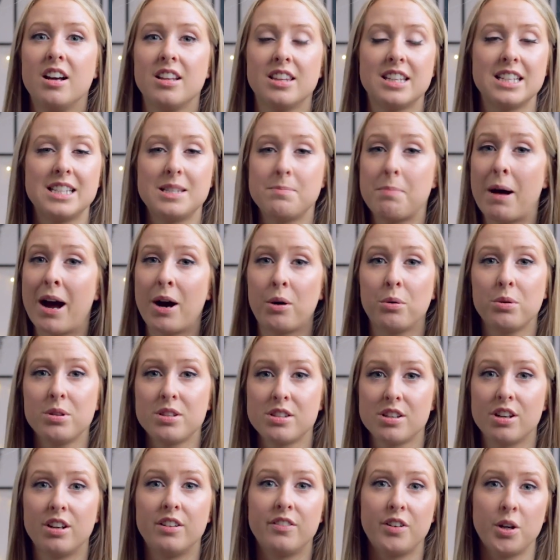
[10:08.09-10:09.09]
The
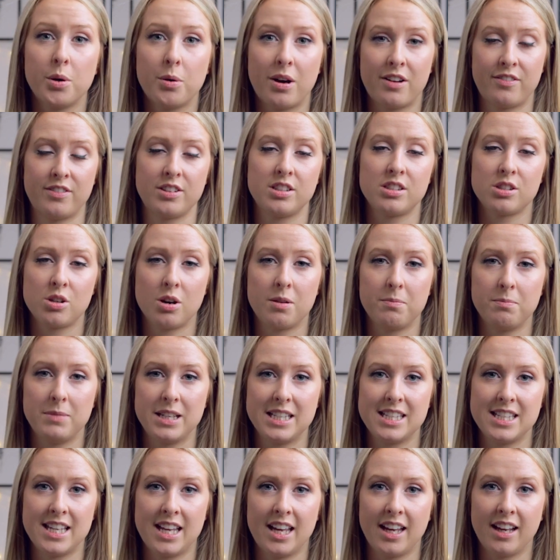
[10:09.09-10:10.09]
spouse of whoever's gone
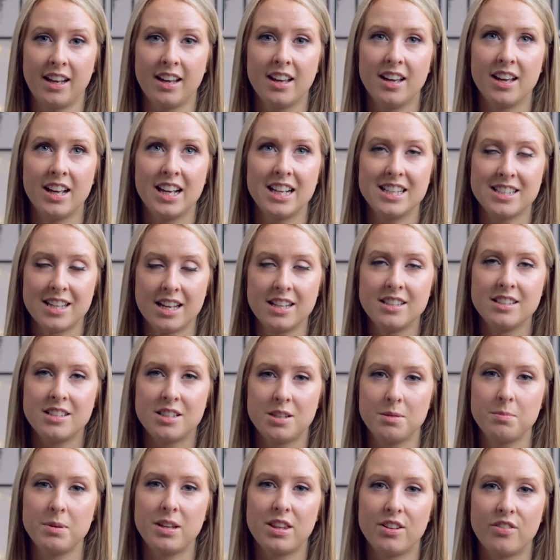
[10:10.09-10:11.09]
missing tends
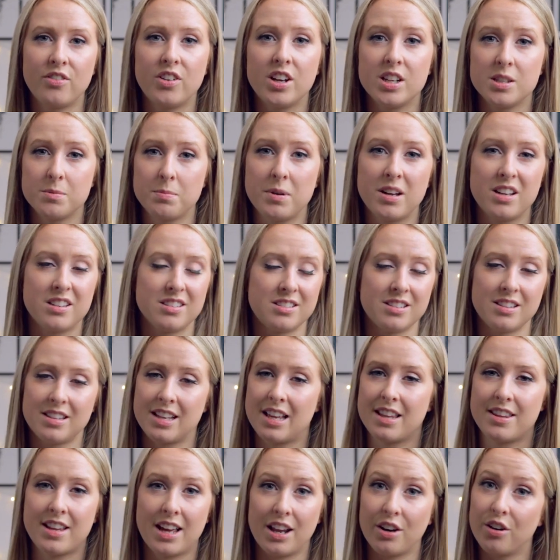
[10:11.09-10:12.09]
to be the first person
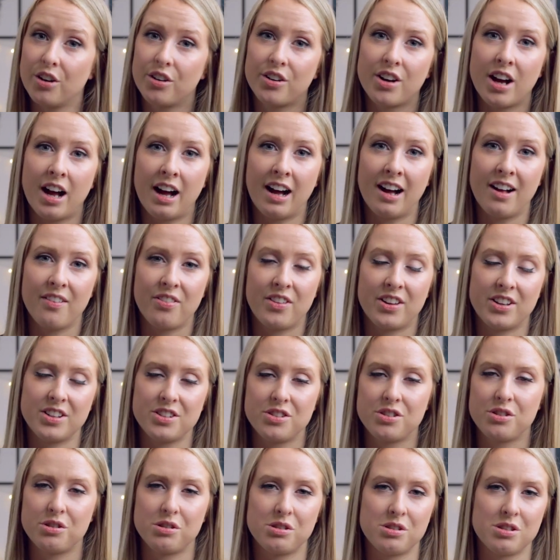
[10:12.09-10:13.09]
that they look at.
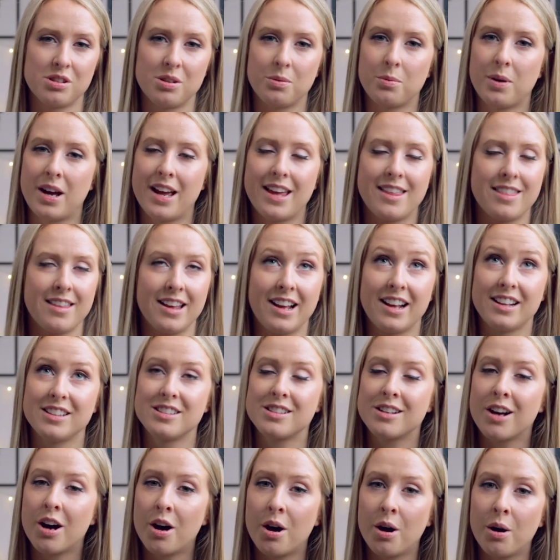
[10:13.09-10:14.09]
That's just the way
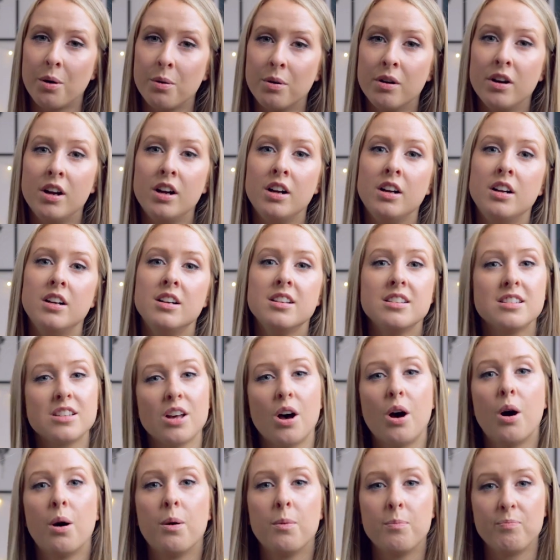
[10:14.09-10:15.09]
things go.
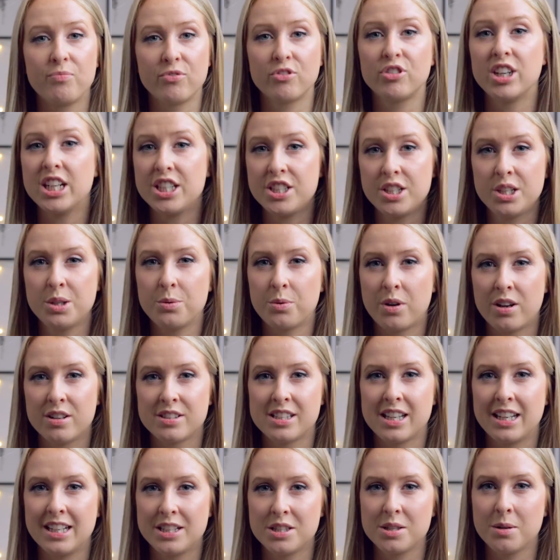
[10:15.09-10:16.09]
So Richard
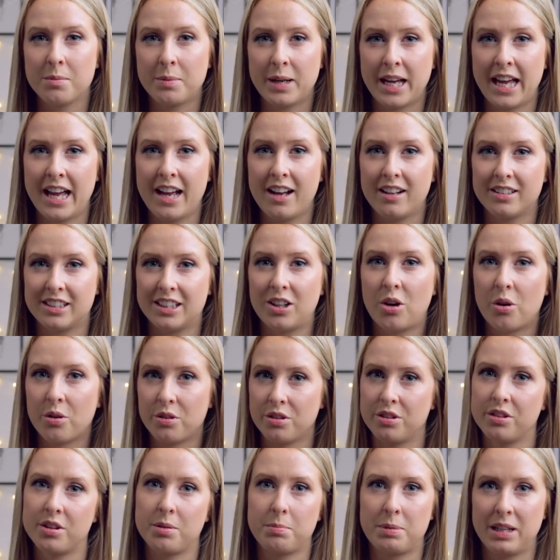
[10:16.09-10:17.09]
was a little bit
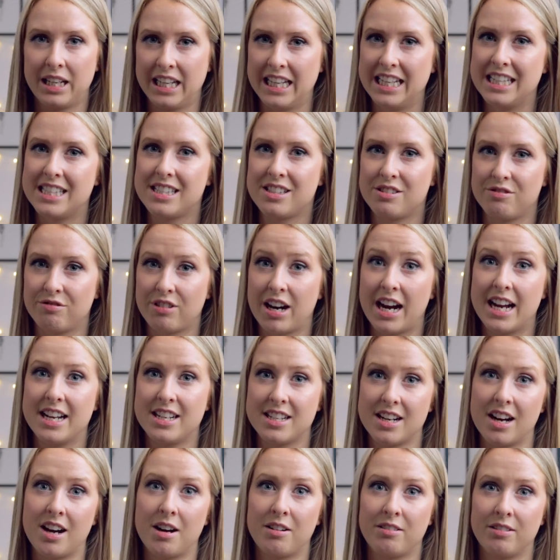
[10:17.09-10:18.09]
on the police
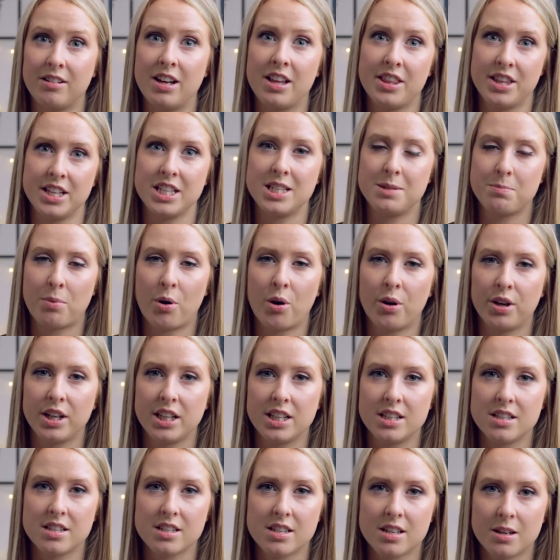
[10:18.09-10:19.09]
radar at this
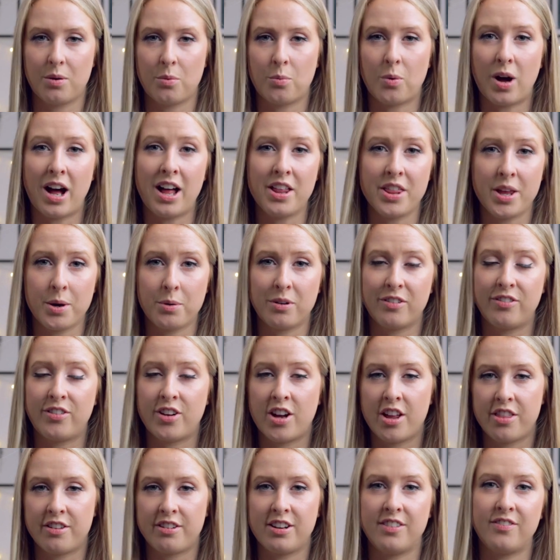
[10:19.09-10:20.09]
point. While they were
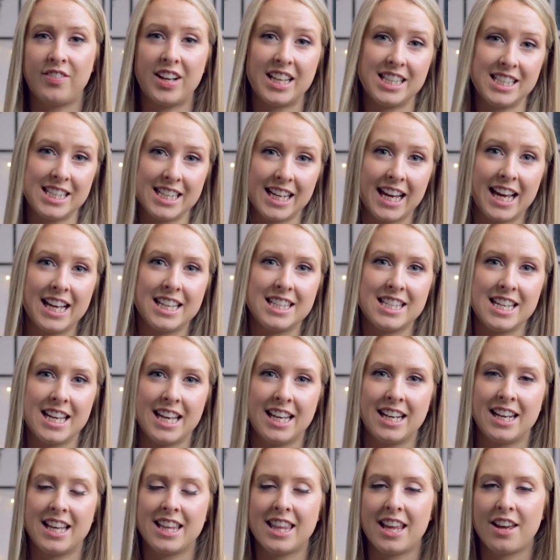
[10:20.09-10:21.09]
further
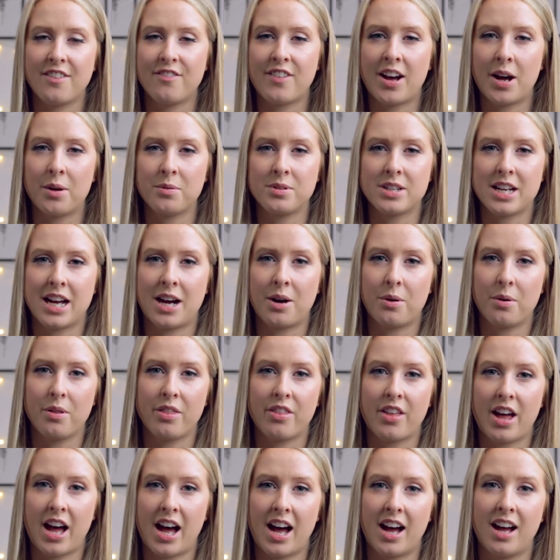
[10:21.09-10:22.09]
investigating, they found
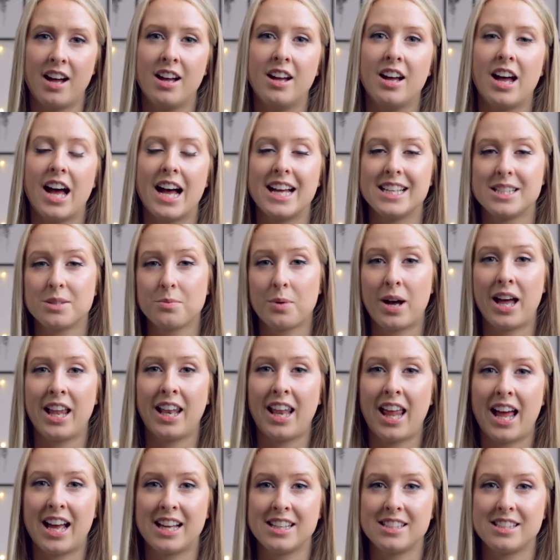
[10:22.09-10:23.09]
out that as
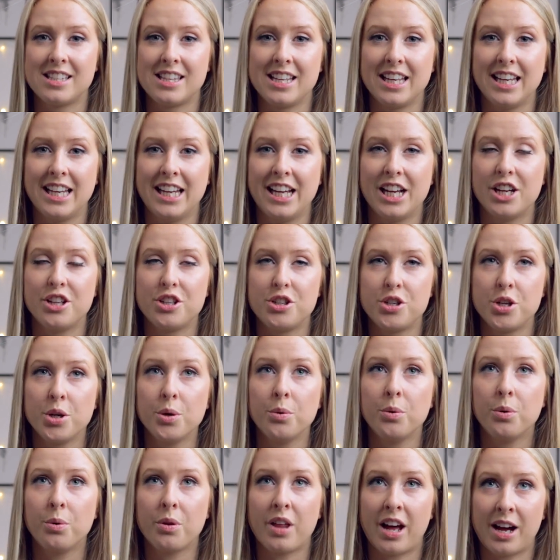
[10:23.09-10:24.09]
well as the
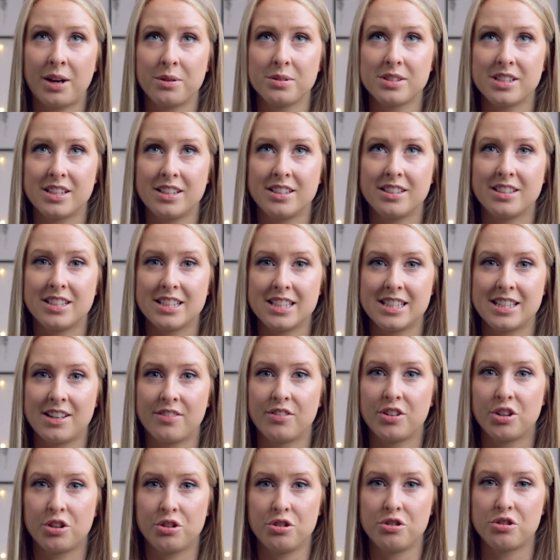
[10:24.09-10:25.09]

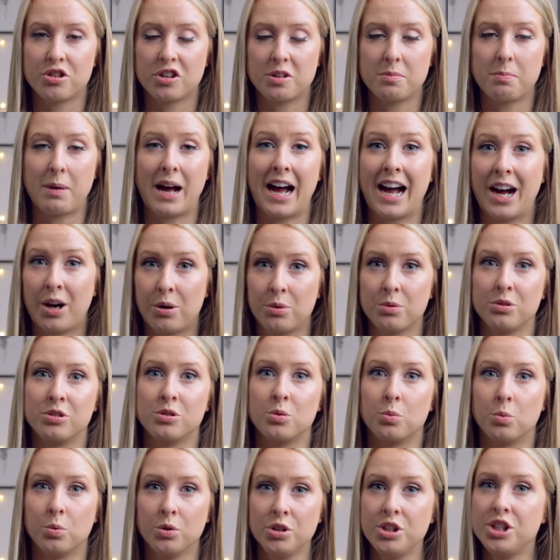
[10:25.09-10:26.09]

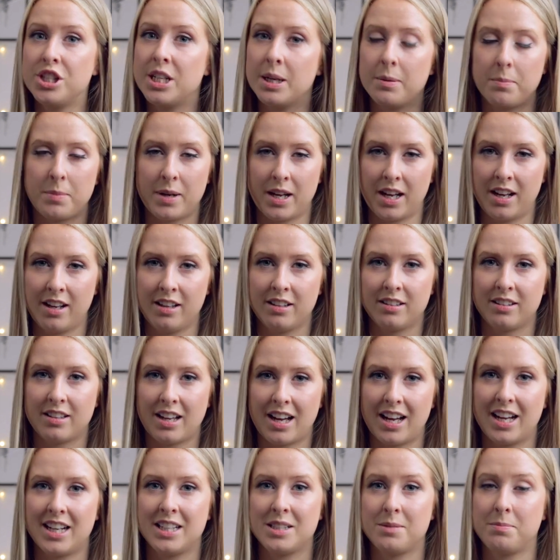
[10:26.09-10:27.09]
£2,700 wood chipper
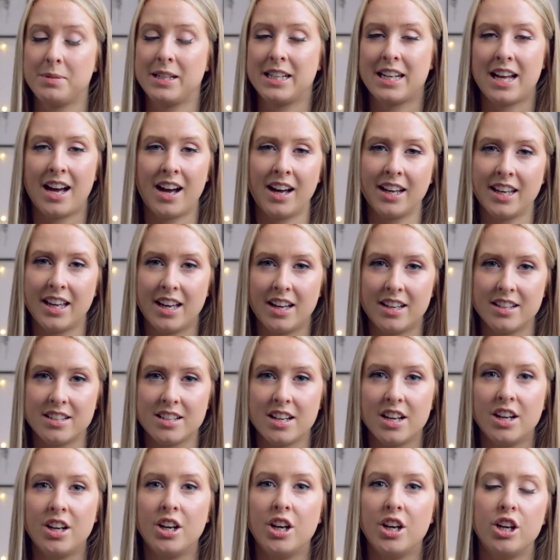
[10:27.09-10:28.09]
that had been hired,
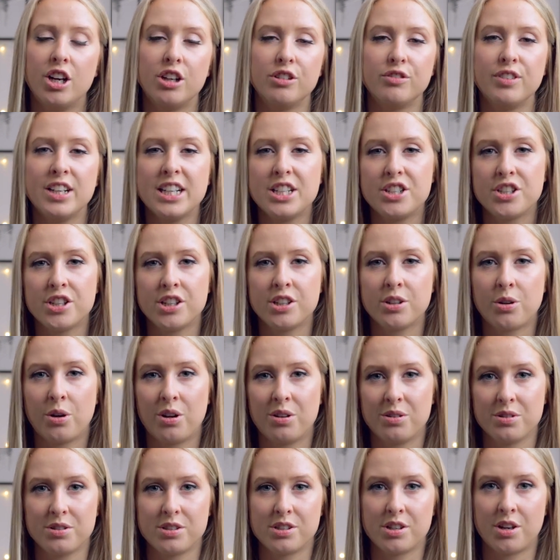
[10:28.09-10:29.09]
Richard
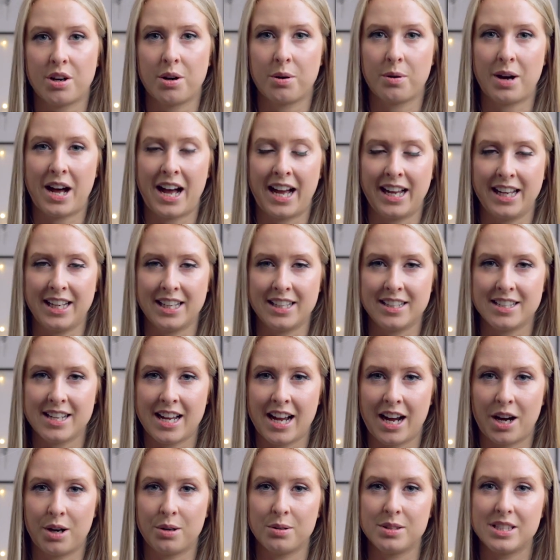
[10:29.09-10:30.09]
also hired
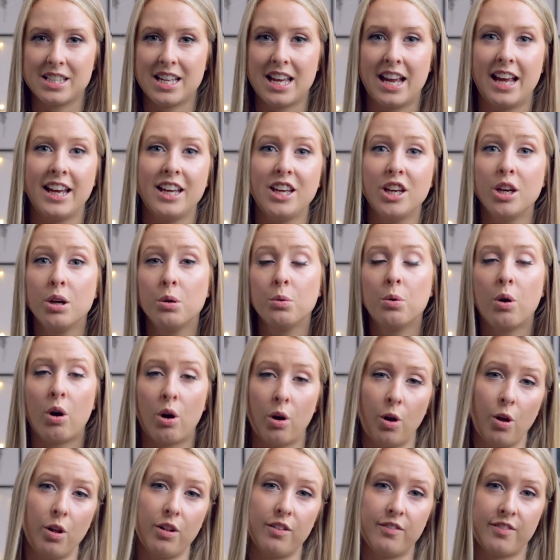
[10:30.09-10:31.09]
out a
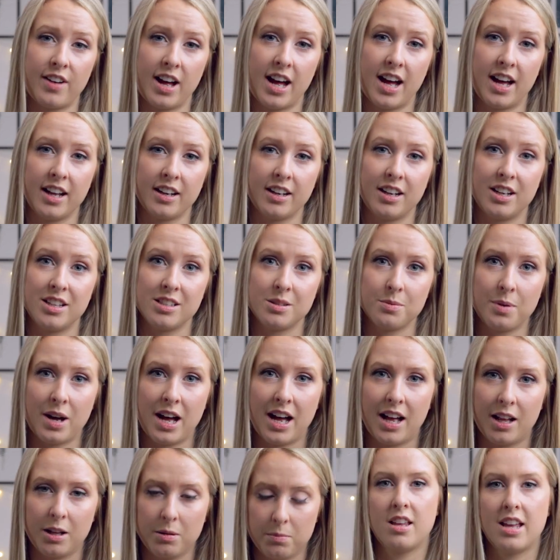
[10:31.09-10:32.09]
U-Haul van as
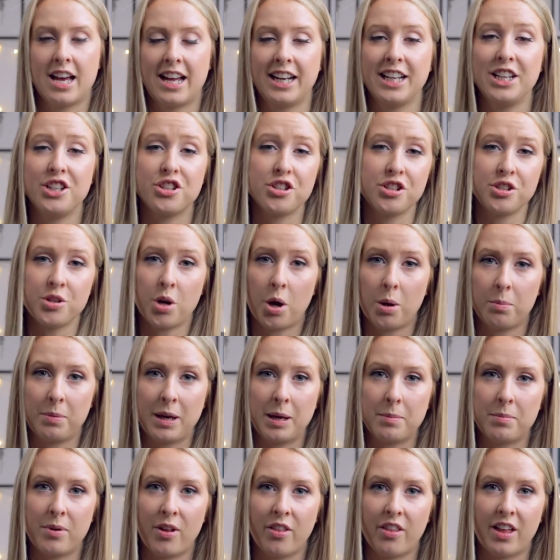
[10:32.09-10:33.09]
well. And he just told
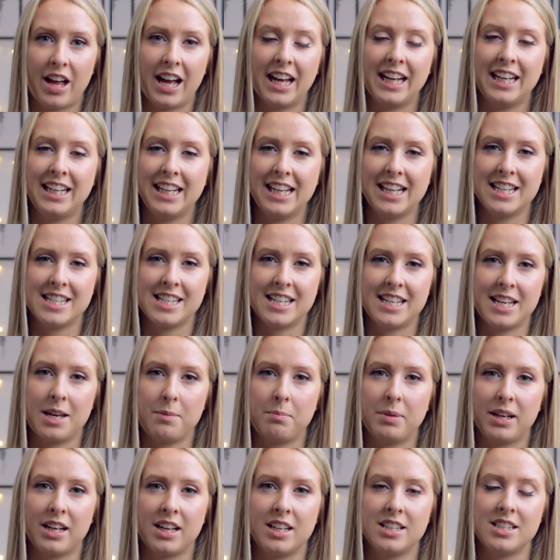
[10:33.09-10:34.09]
people that he needed
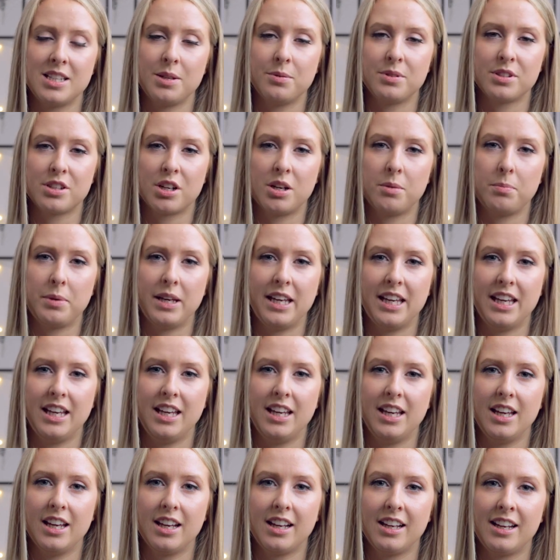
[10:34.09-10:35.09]
it because he was going to
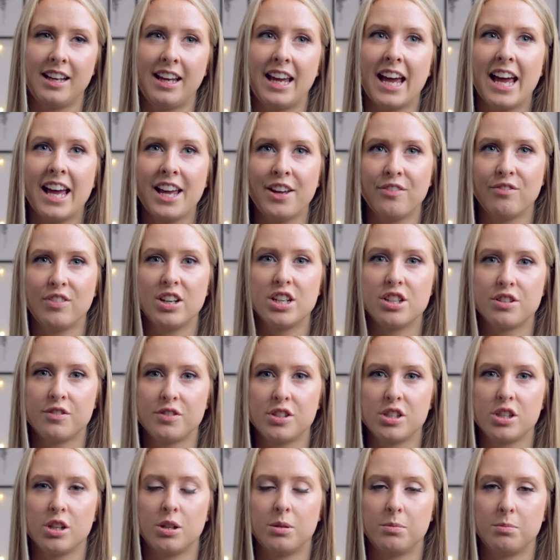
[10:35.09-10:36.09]
be getting rid of
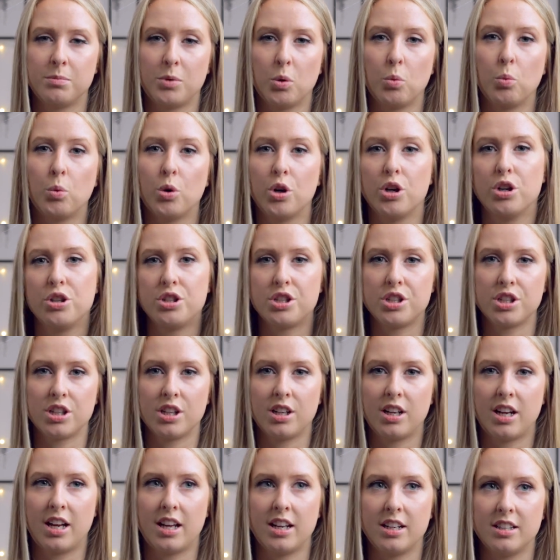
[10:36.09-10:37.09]
some wood
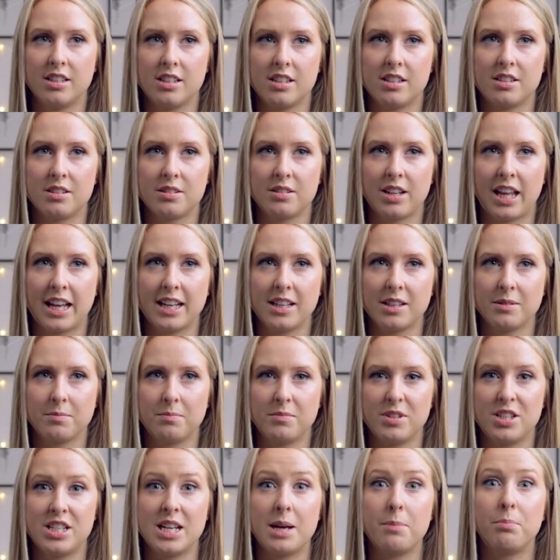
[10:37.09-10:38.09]
and like
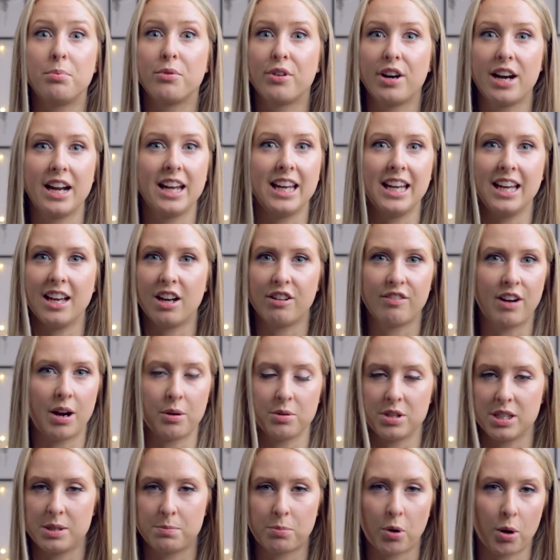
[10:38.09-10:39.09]
debris
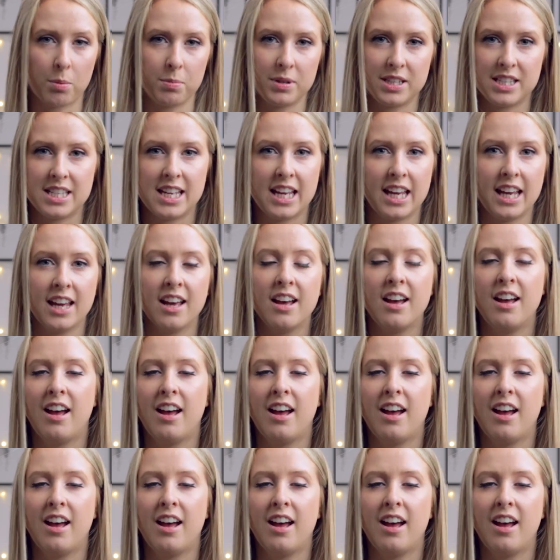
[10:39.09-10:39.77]
around his property